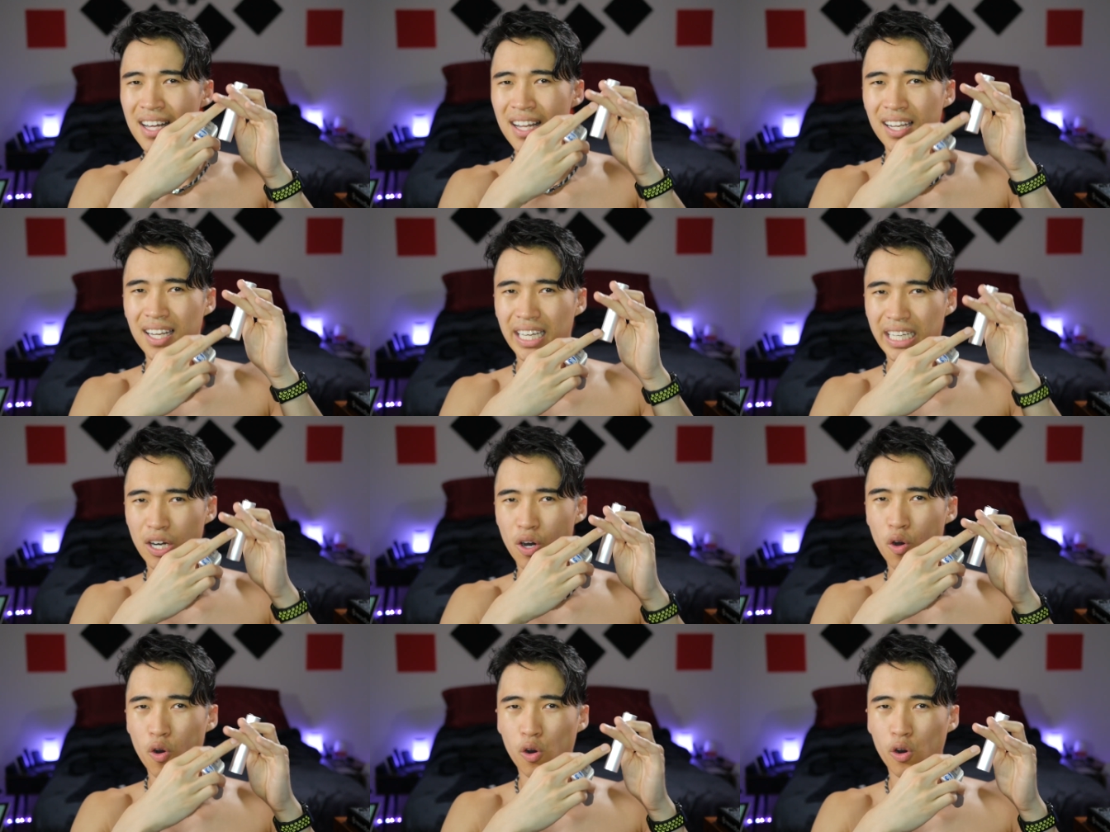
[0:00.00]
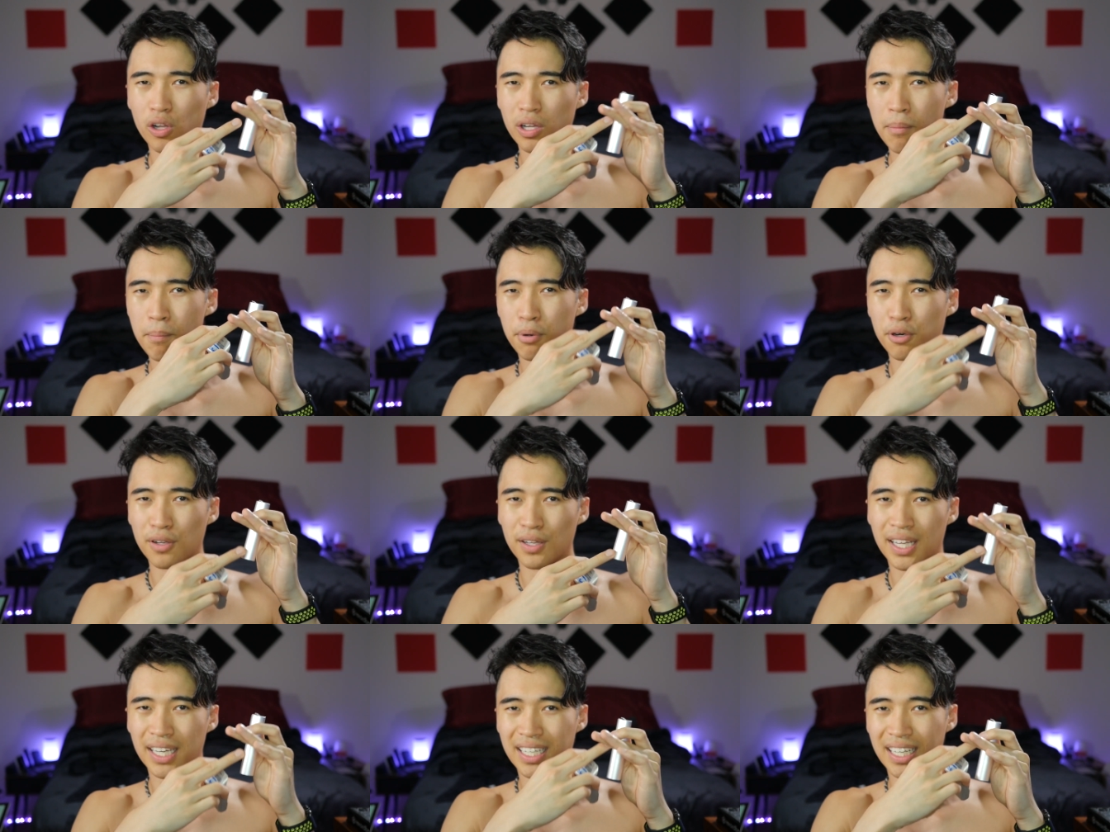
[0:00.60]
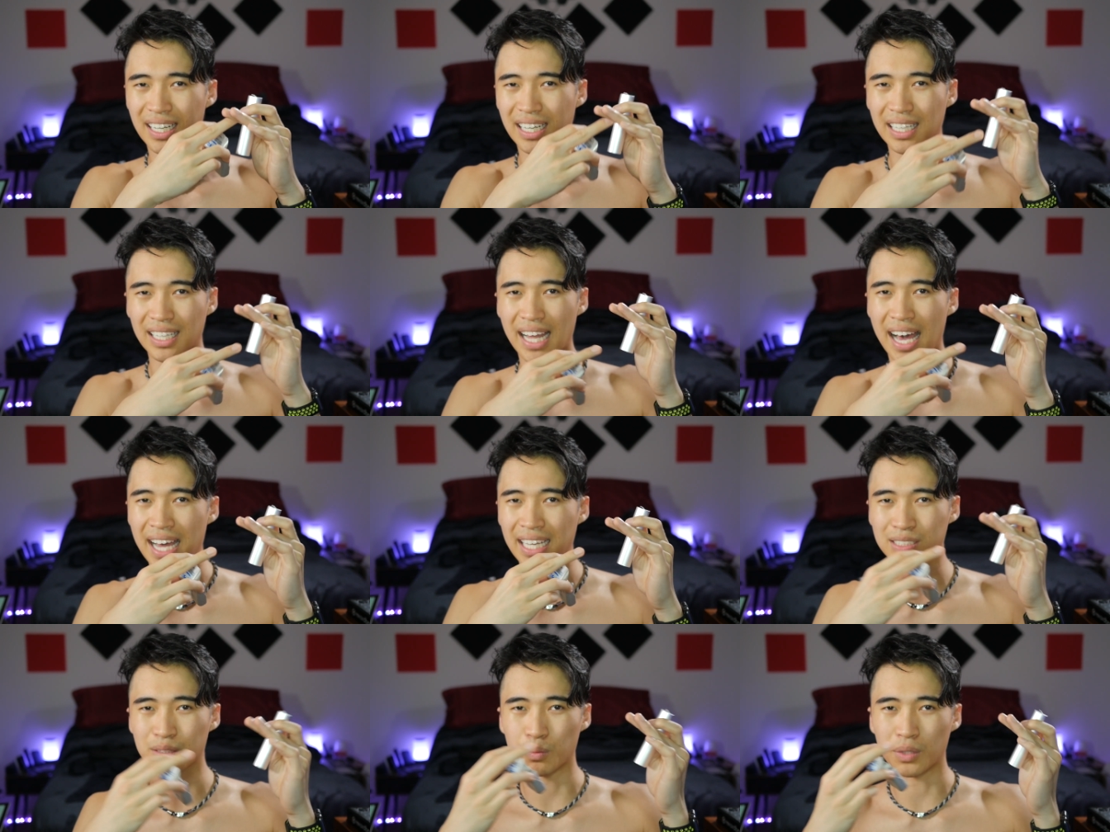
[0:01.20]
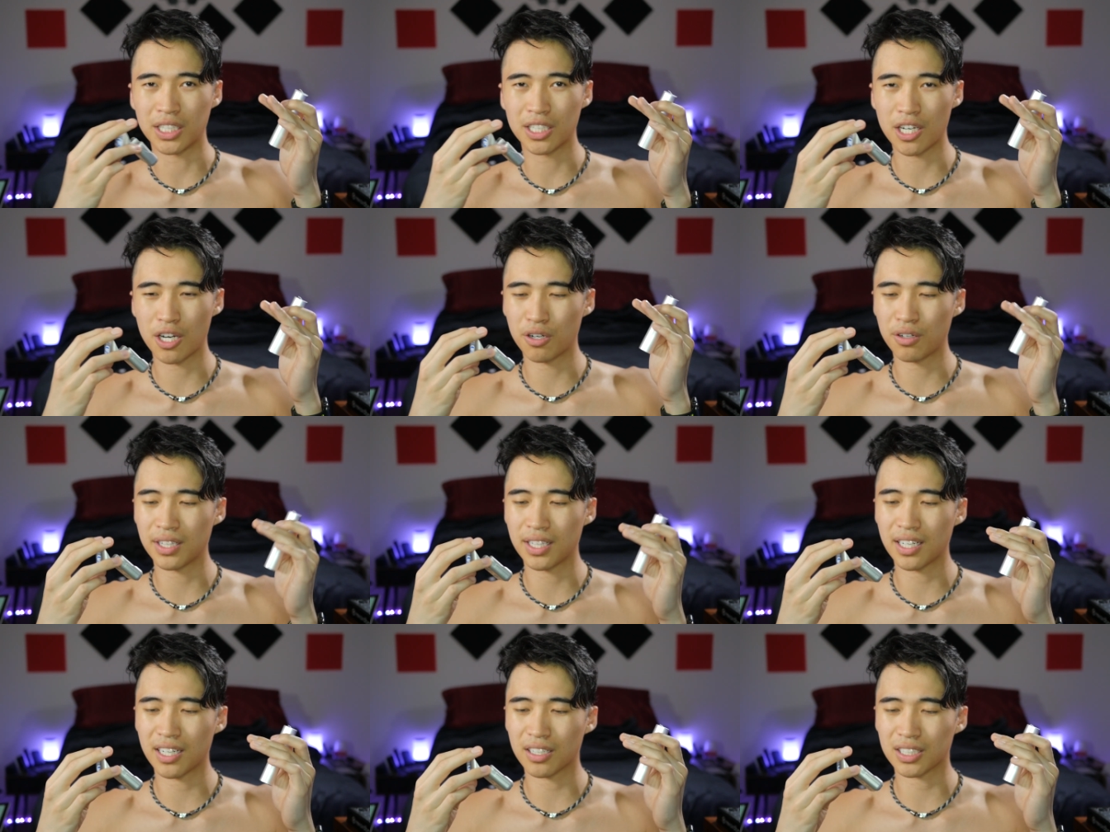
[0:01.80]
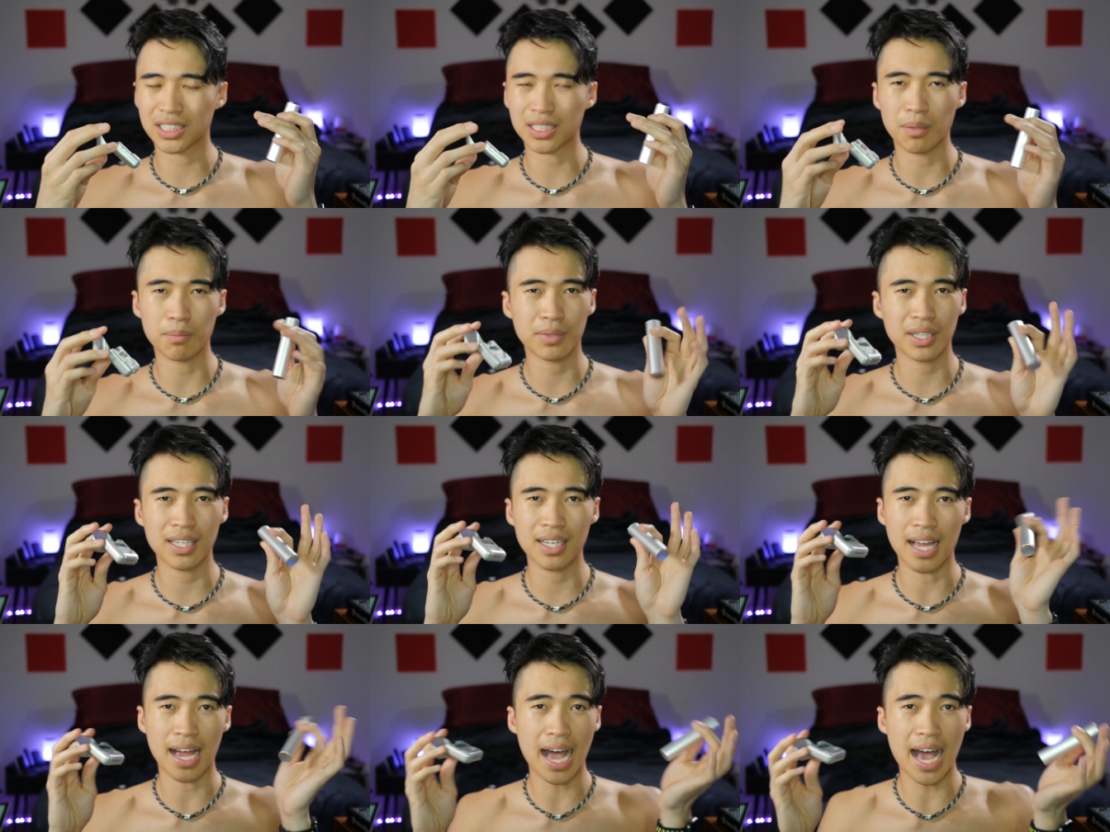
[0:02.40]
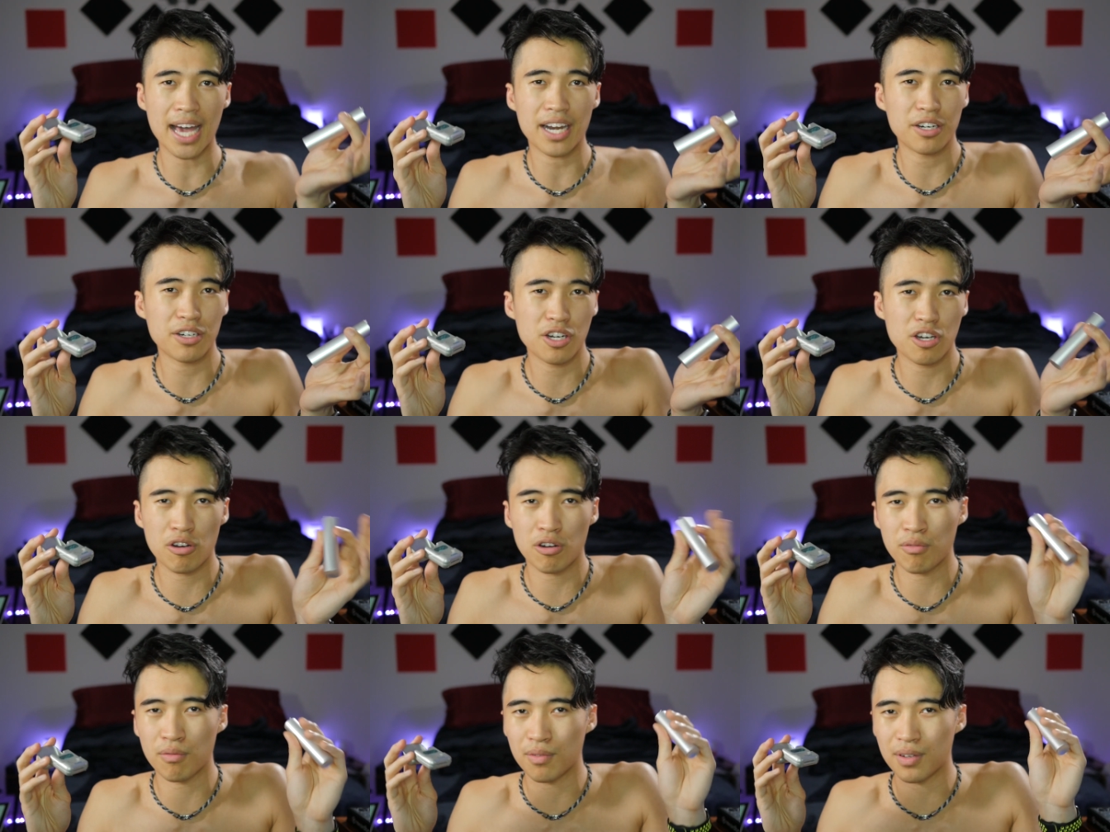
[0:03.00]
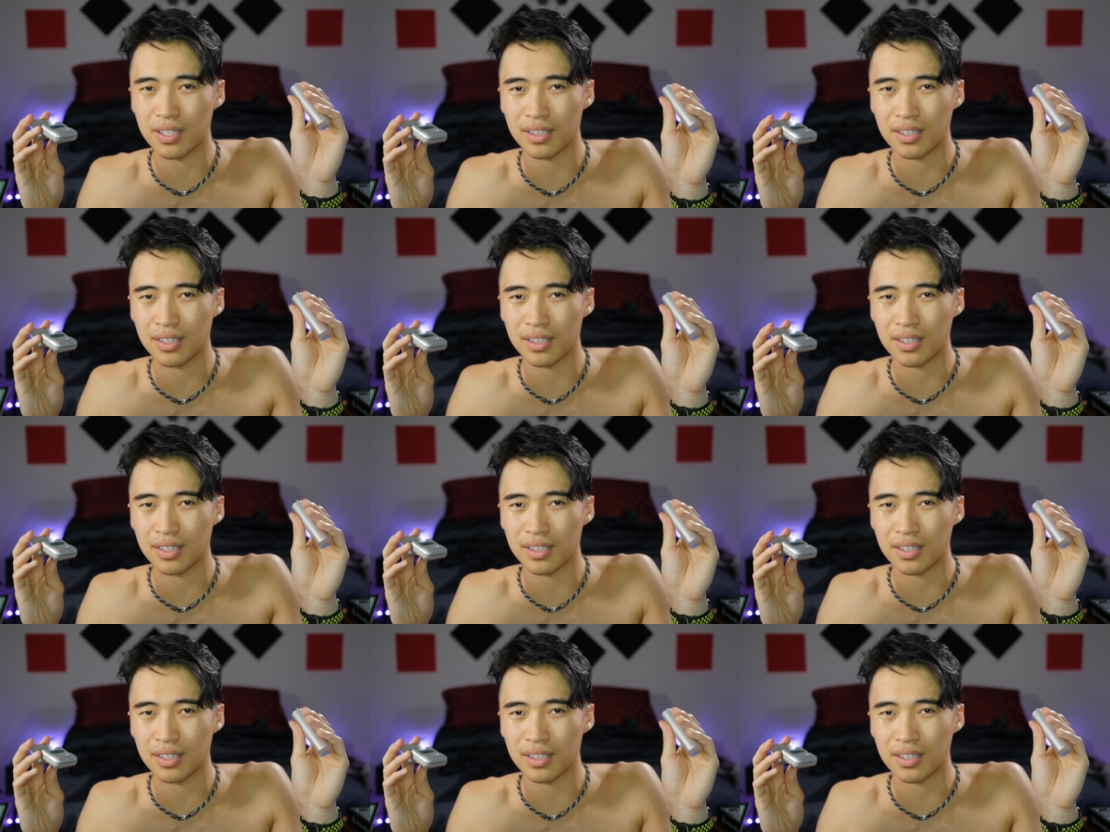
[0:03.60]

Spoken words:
like a hole and put like a glass window in there or something. I don't know.